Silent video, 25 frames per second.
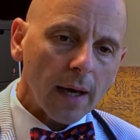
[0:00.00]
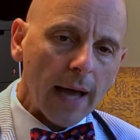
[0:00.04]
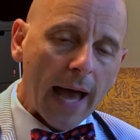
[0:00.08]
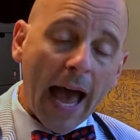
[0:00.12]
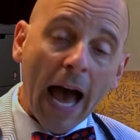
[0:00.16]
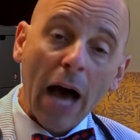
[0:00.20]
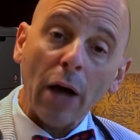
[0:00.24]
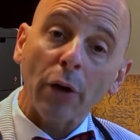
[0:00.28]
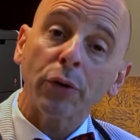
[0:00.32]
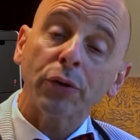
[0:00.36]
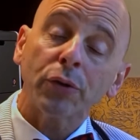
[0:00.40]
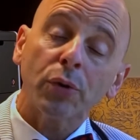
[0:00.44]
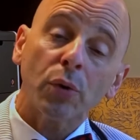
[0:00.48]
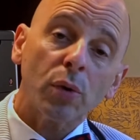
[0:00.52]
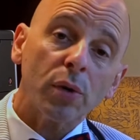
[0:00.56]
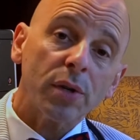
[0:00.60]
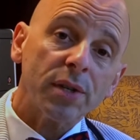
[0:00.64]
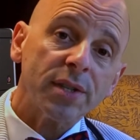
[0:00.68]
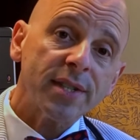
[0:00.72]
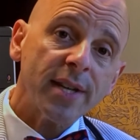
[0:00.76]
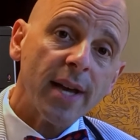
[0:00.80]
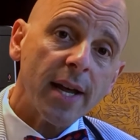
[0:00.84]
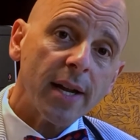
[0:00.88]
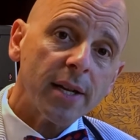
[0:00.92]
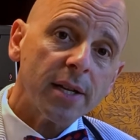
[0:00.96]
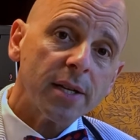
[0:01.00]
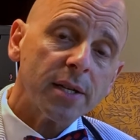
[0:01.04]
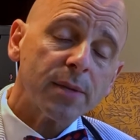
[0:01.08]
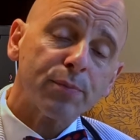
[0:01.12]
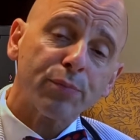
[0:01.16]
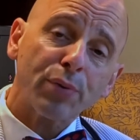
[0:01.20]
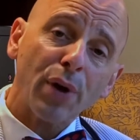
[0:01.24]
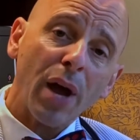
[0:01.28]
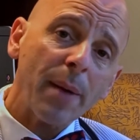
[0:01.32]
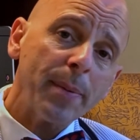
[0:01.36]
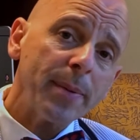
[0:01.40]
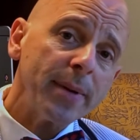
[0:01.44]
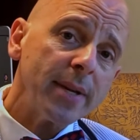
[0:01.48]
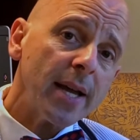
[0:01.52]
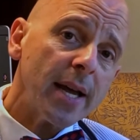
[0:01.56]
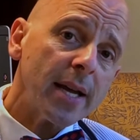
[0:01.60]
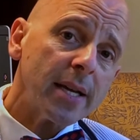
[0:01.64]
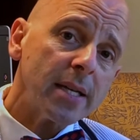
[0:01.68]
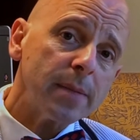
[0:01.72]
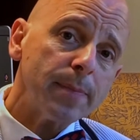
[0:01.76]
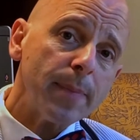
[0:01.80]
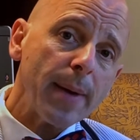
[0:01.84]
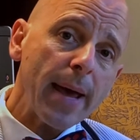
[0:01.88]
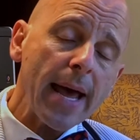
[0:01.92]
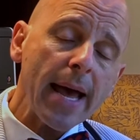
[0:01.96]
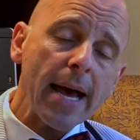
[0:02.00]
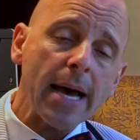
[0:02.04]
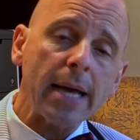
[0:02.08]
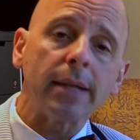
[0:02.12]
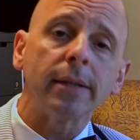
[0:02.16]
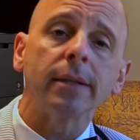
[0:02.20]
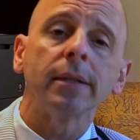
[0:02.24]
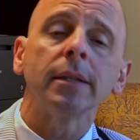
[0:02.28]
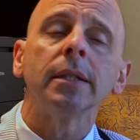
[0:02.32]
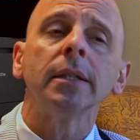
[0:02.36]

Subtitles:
Outdoor settings, probably not as bad.